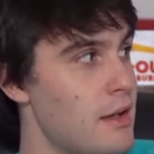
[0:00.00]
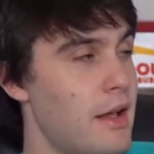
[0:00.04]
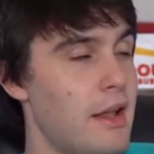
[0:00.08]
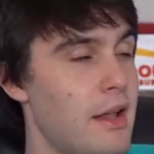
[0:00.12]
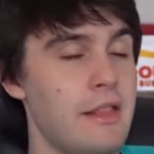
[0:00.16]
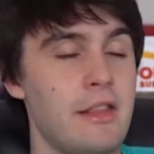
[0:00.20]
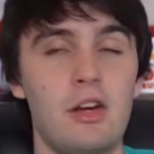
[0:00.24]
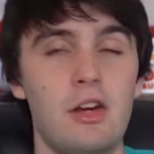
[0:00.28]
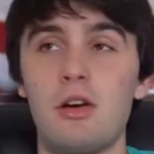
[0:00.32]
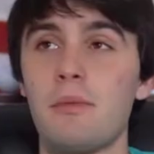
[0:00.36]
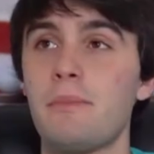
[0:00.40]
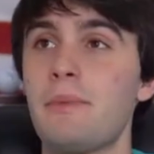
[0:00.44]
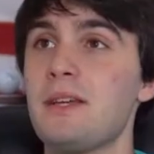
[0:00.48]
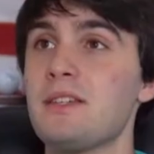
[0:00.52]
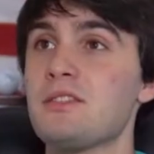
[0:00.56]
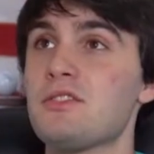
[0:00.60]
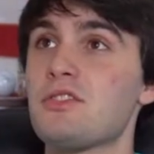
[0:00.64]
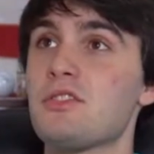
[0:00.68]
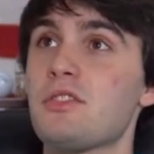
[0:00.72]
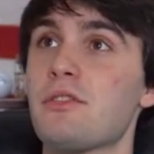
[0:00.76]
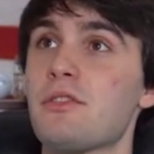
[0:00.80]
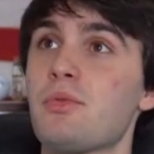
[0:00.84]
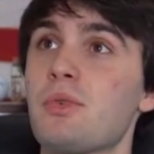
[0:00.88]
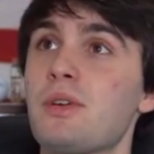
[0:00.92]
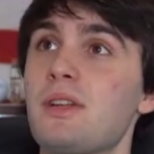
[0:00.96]
and there are
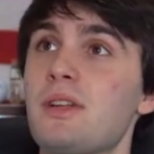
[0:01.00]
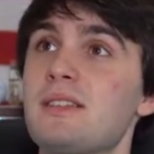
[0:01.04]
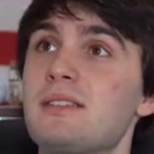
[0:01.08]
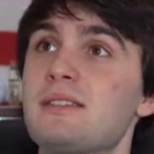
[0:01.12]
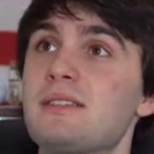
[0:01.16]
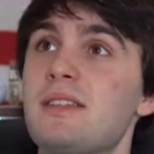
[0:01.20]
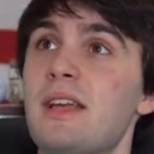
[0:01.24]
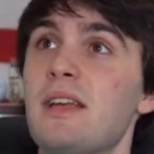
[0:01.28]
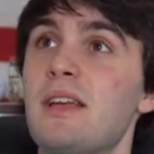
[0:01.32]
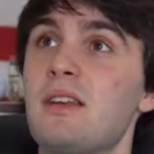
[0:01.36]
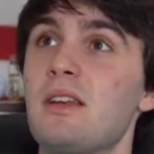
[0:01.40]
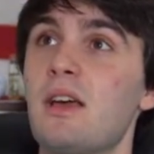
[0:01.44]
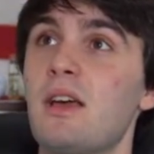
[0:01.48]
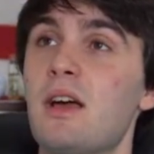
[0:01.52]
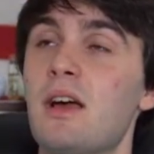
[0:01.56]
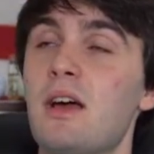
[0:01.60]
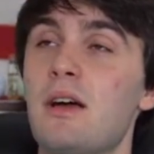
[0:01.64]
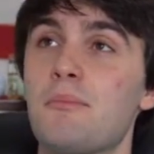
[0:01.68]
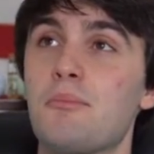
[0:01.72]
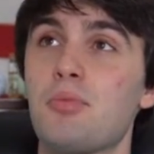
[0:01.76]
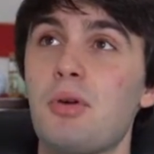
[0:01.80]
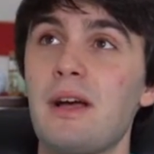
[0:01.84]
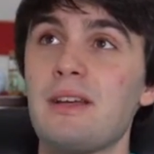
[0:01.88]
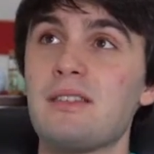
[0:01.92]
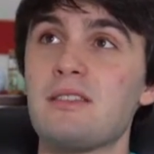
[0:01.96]
pieces of real estate
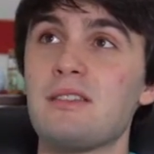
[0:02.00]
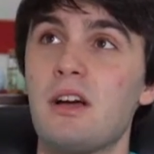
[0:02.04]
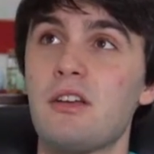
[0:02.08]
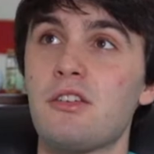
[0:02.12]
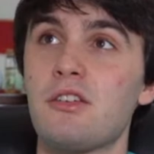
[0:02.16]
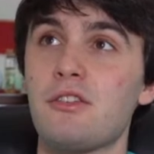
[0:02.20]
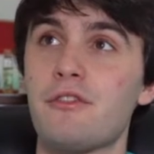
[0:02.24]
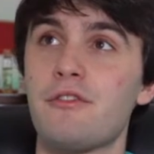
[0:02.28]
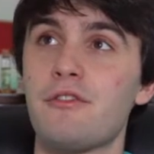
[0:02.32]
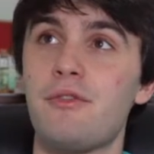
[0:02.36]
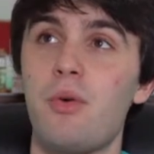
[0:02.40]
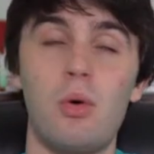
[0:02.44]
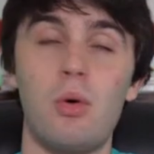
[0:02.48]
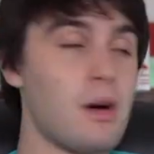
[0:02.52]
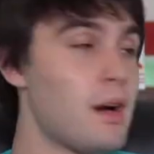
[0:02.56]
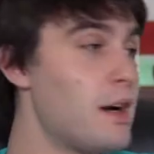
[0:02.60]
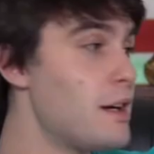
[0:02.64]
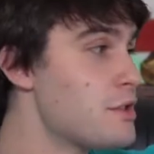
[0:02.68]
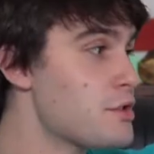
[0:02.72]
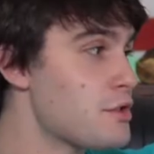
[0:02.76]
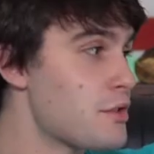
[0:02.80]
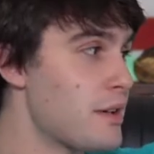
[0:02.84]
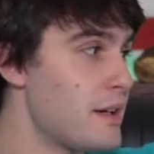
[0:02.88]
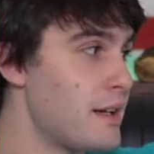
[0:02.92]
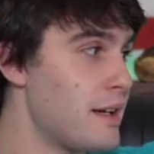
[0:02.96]
price under
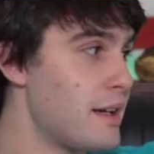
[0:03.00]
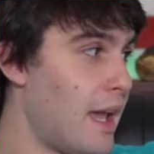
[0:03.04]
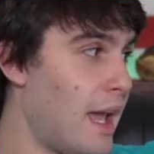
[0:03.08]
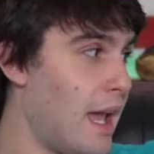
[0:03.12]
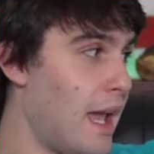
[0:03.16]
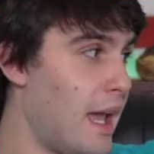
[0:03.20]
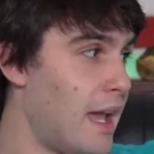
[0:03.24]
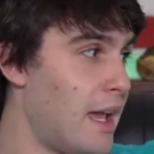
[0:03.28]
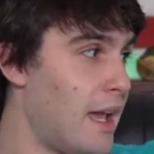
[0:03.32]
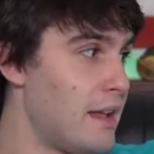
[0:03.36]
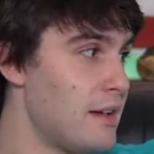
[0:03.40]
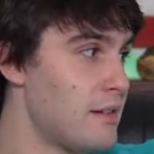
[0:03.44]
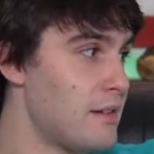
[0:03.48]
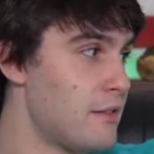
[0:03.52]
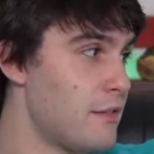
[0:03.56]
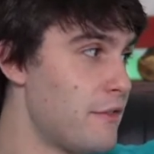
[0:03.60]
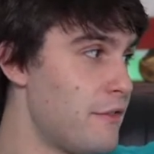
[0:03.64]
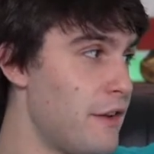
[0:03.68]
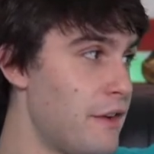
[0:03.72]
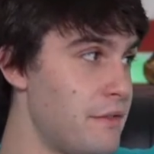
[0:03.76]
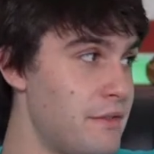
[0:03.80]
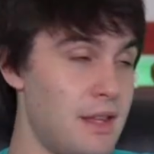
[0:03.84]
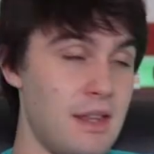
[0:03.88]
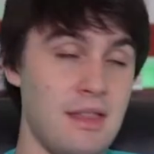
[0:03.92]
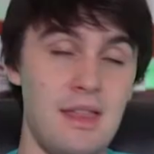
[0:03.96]

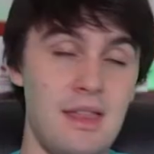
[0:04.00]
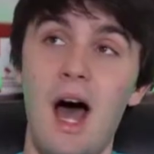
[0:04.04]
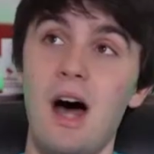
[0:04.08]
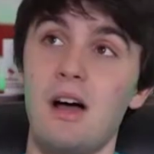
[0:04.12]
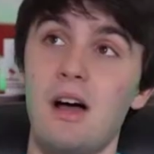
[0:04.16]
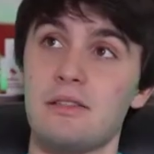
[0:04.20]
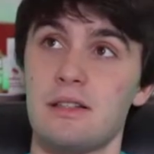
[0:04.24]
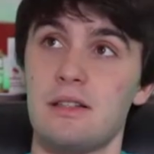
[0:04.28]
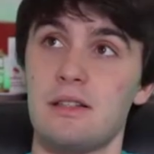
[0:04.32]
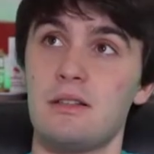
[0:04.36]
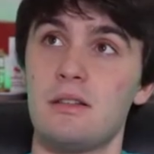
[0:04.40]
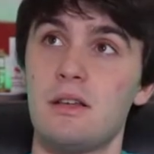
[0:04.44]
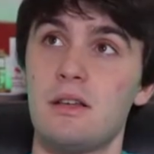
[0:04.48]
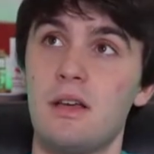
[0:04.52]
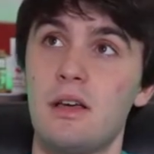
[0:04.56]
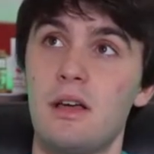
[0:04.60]
450,000.